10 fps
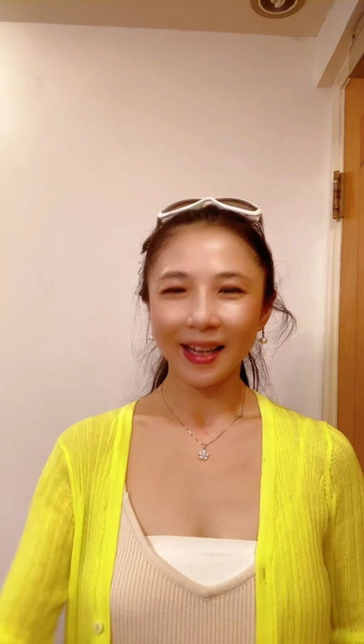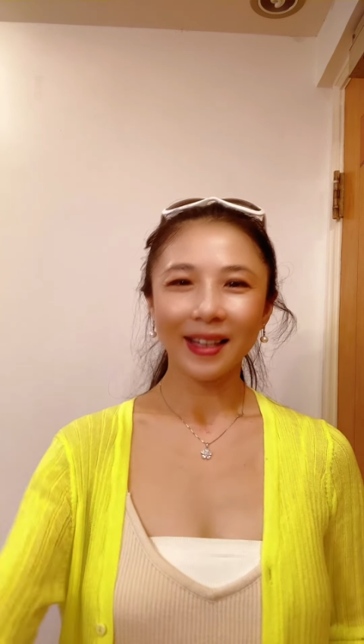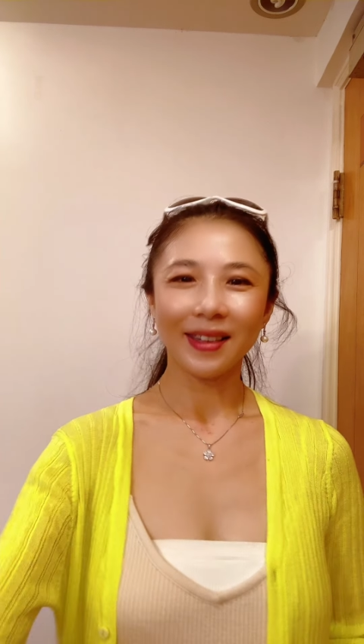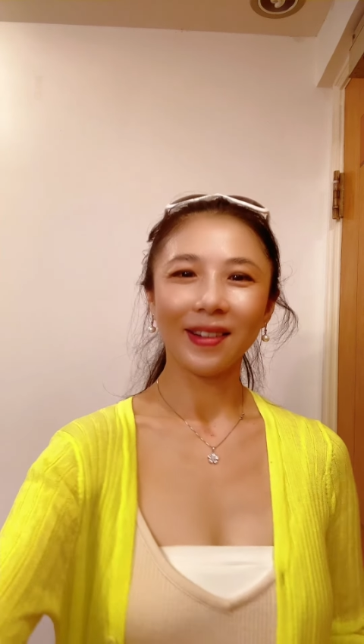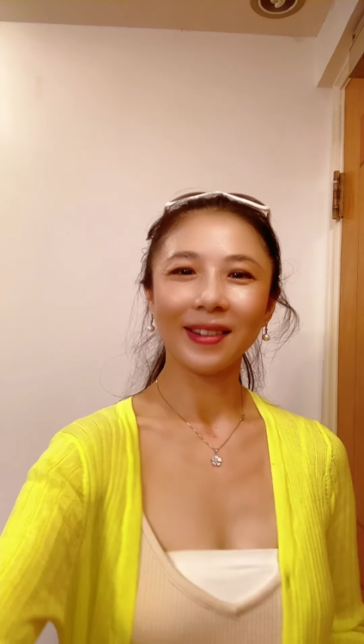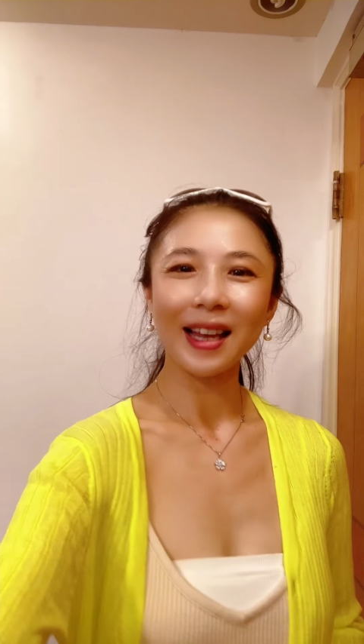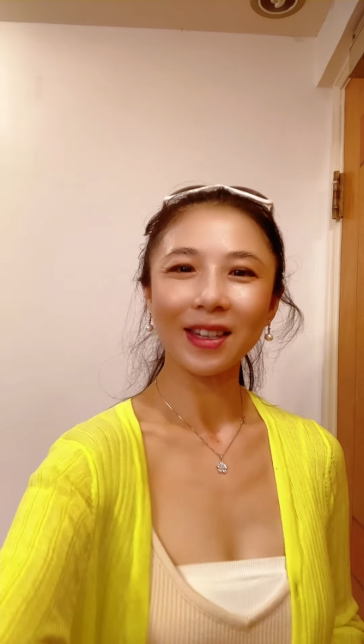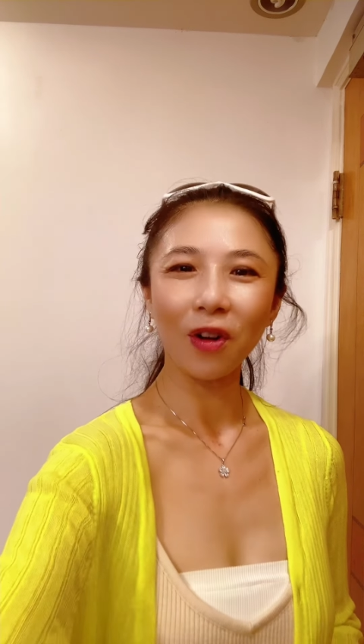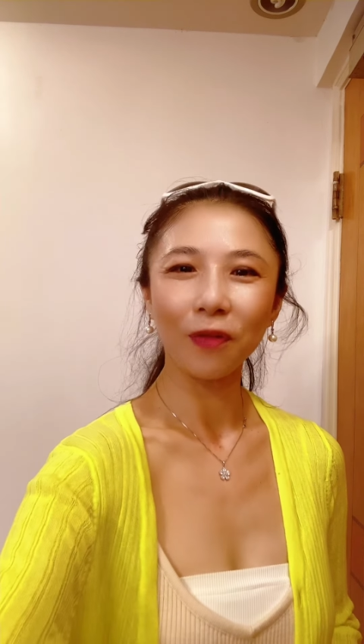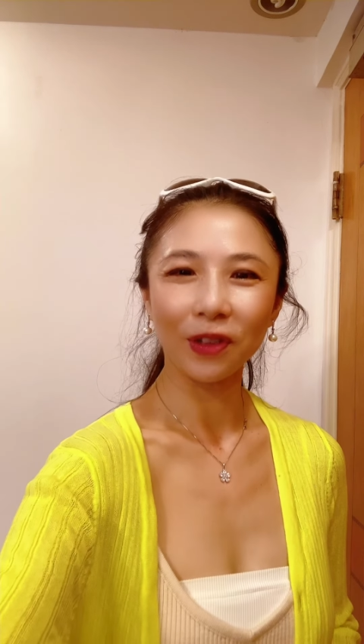So that's
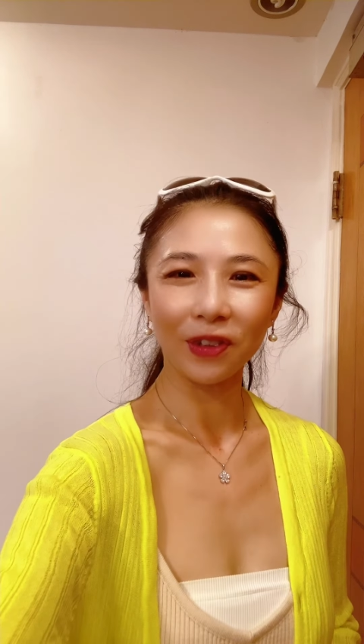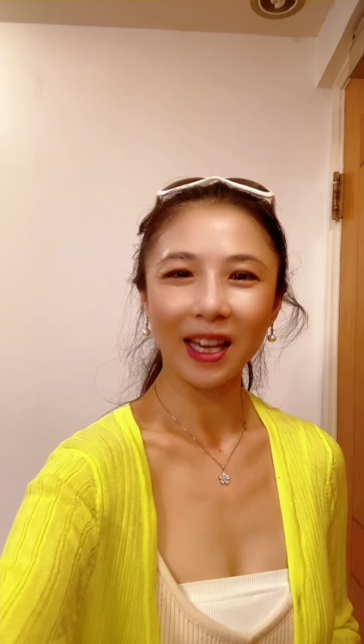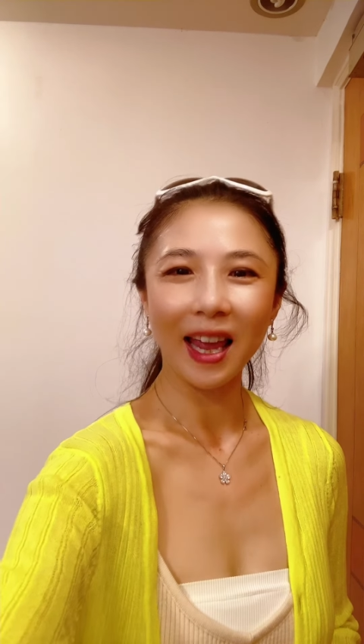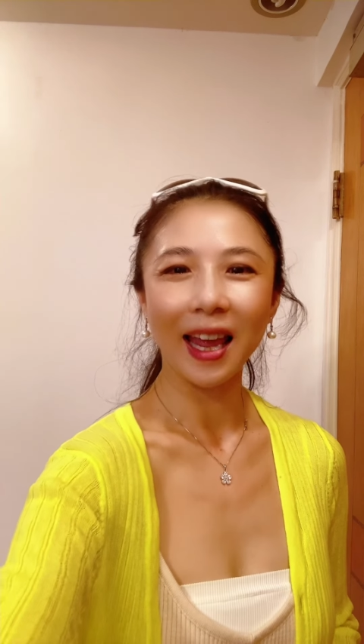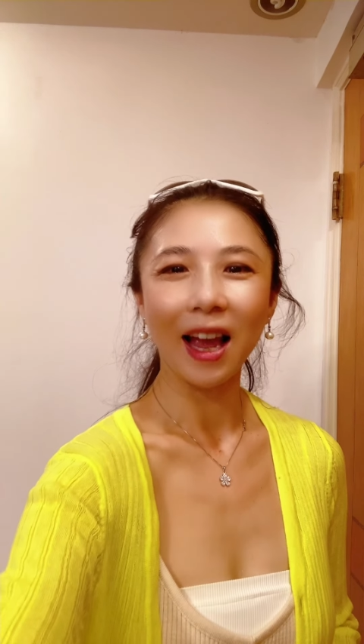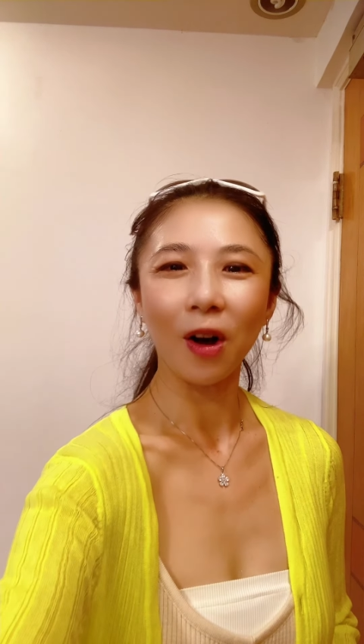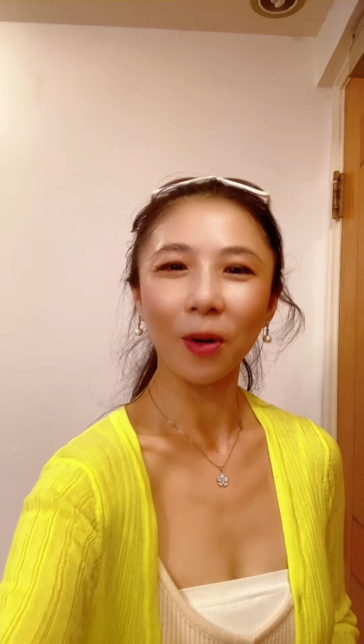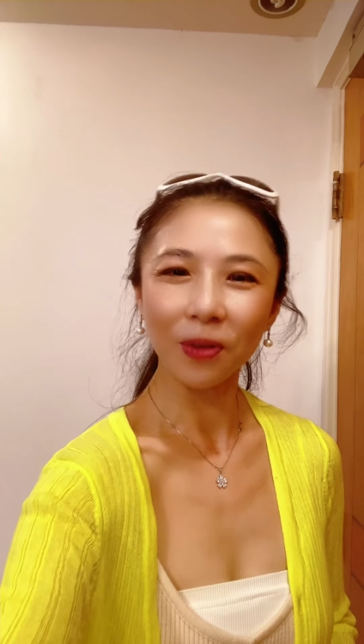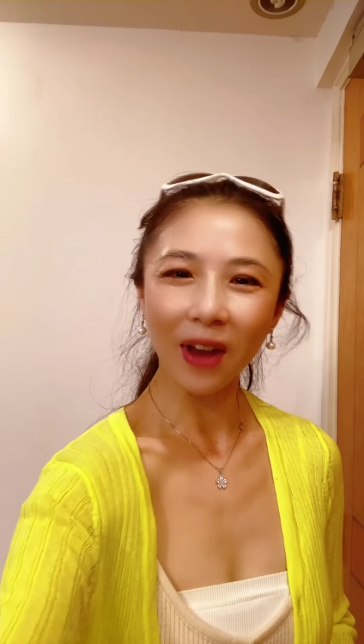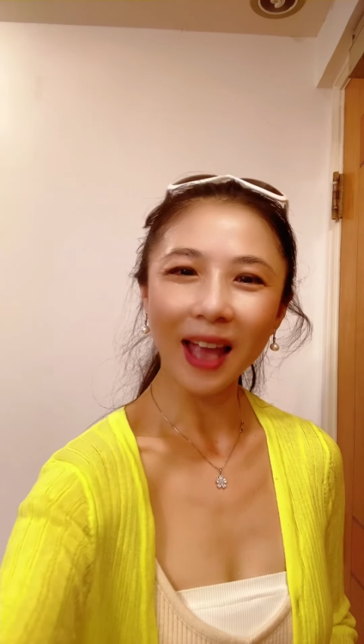all for today. I hope
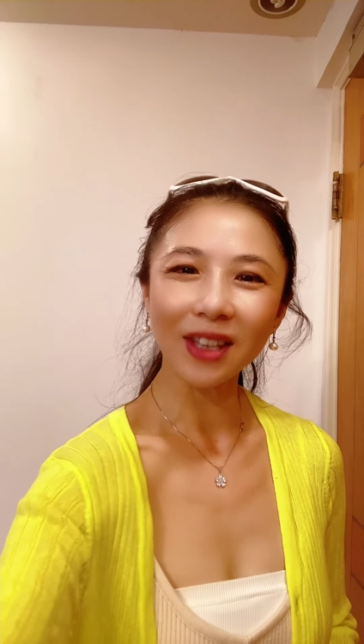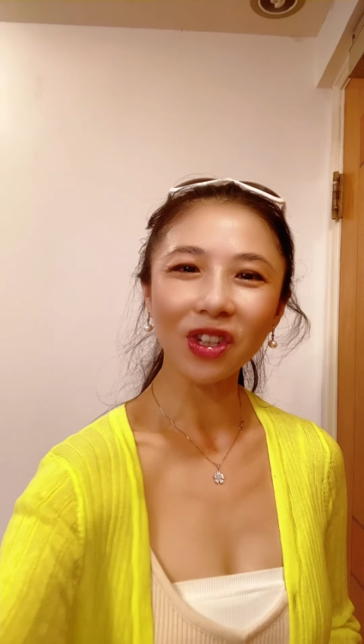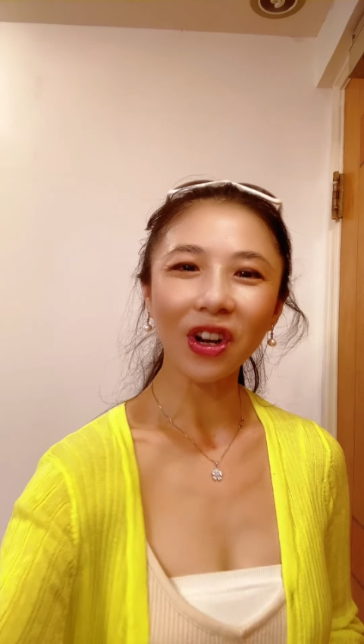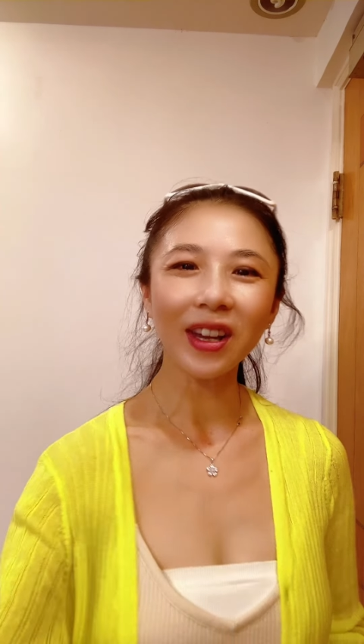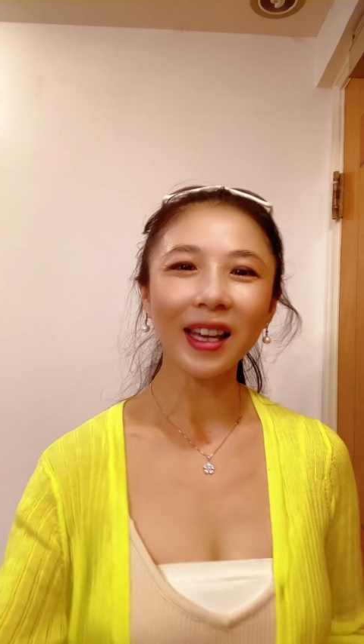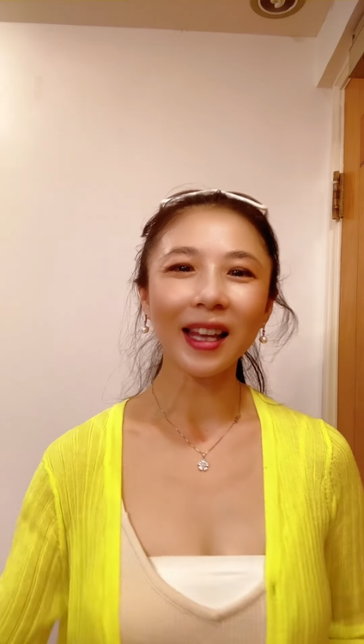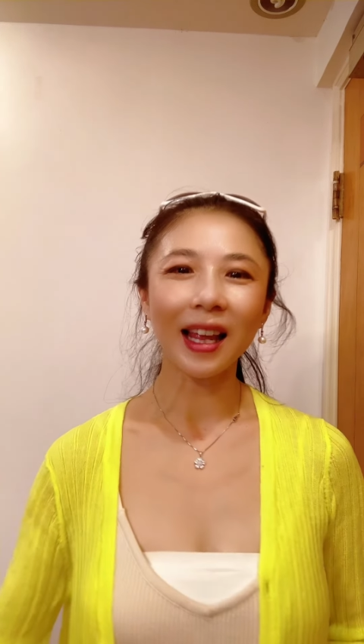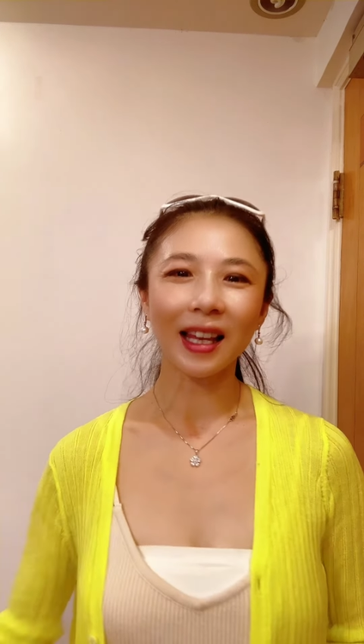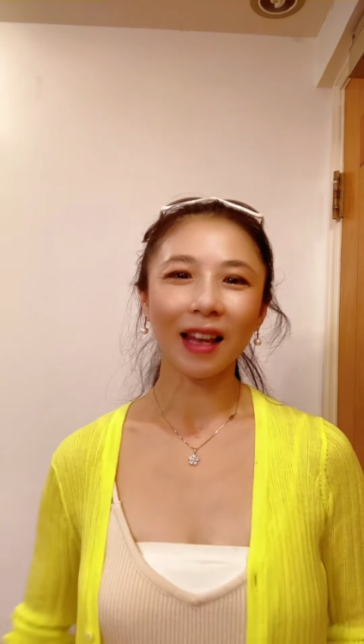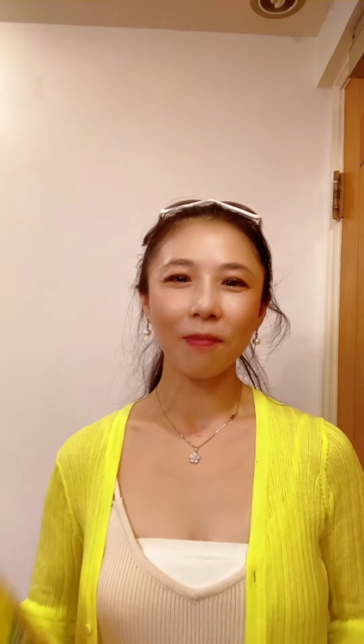you enjoy it and
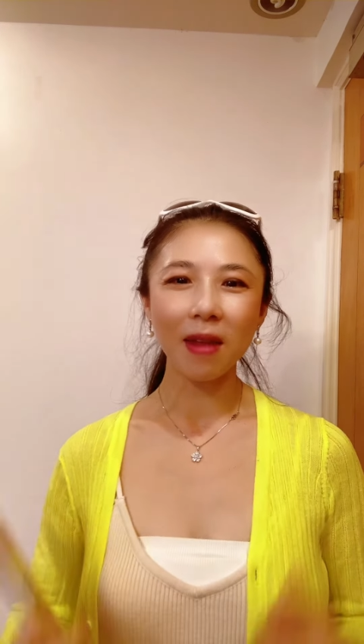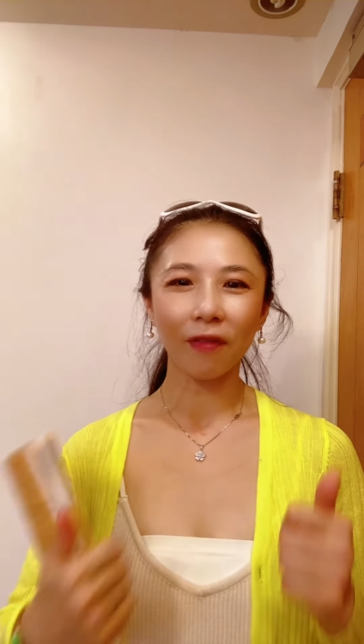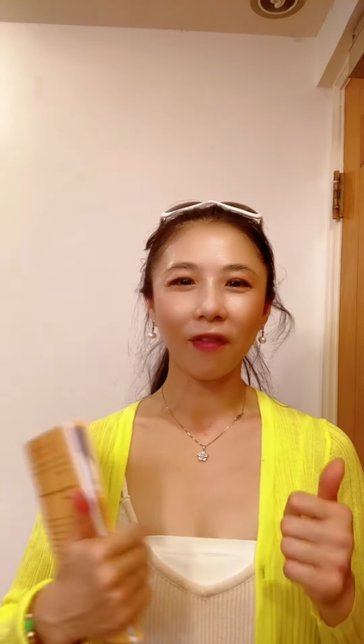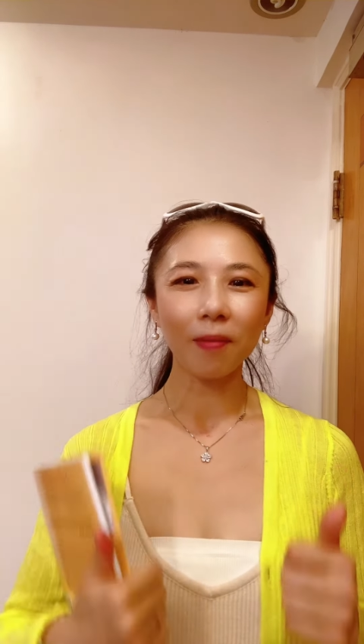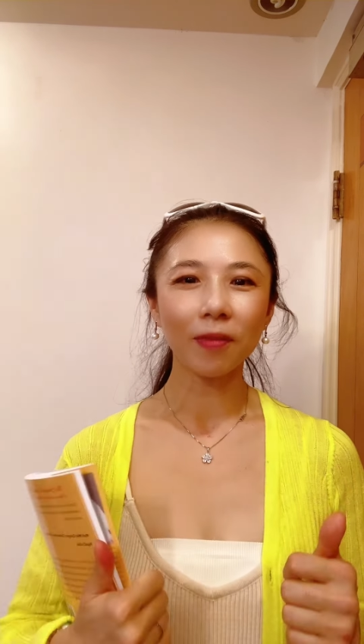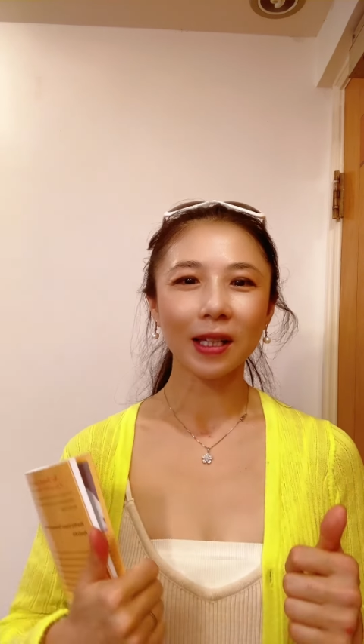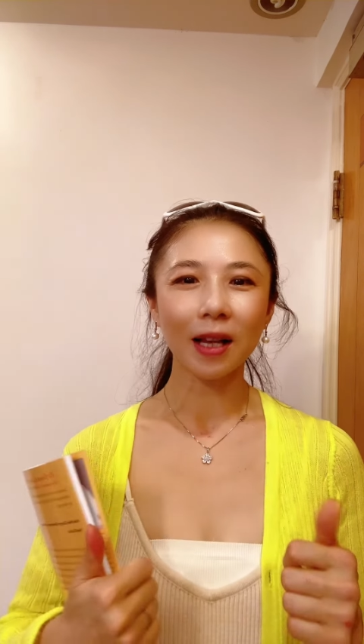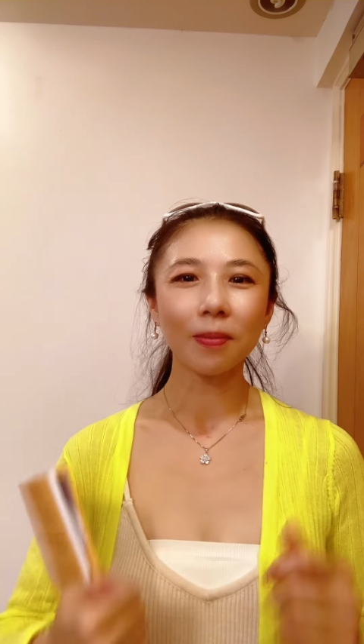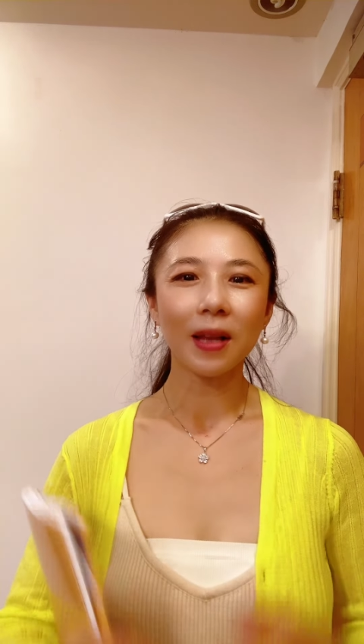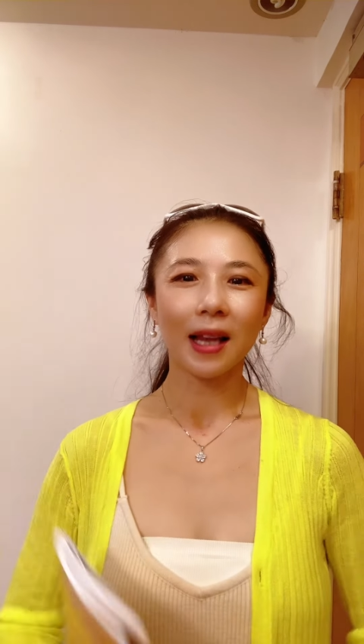give me a thumbs up